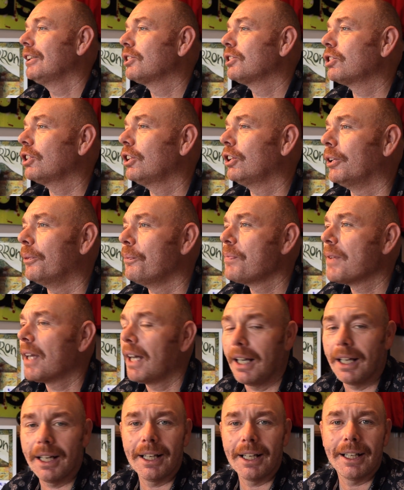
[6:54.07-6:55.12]
So,
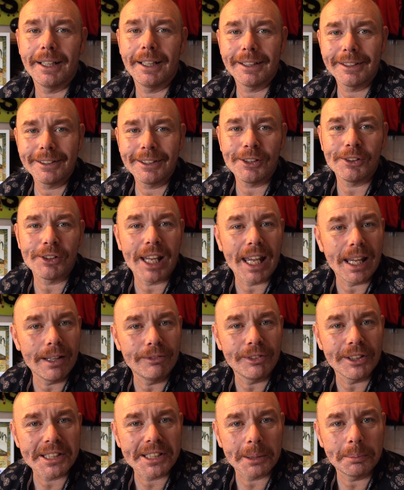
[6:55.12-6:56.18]
a little
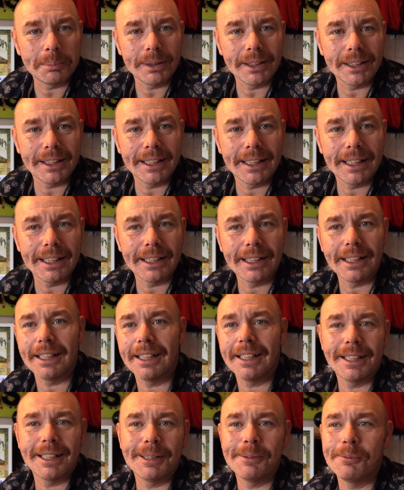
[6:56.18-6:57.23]
game for you to play
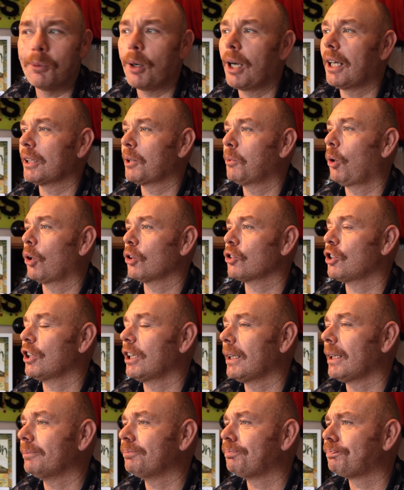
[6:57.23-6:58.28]
while you're watching
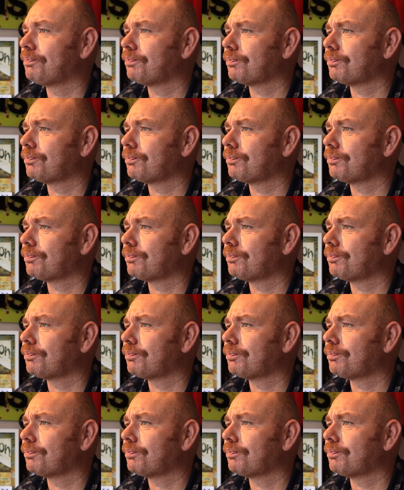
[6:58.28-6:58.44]
it.